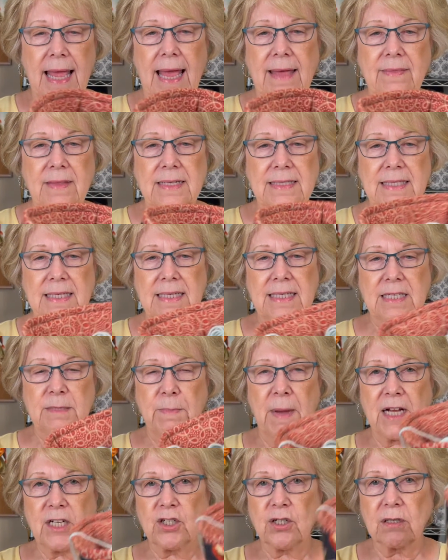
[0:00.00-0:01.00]
And it's a
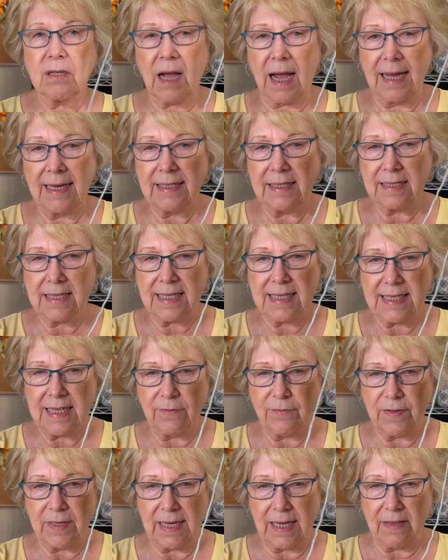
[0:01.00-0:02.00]
special kind of
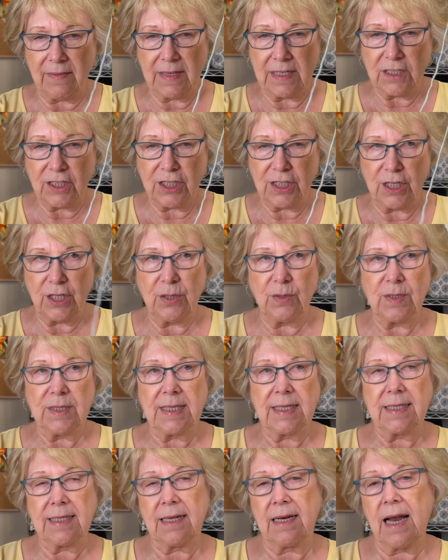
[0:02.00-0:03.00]
stiffening that she
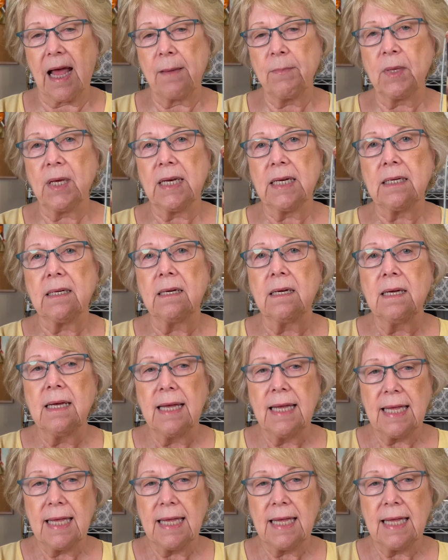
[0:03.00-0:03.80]
uses, and I'm gonna